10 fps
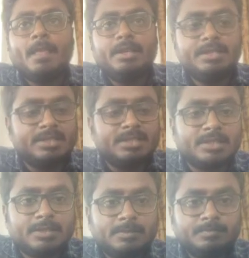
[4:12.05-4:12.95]

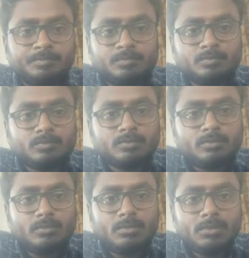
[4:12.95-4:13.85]
interest.
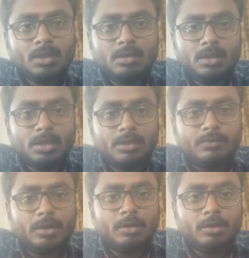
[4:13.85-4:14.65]
And followed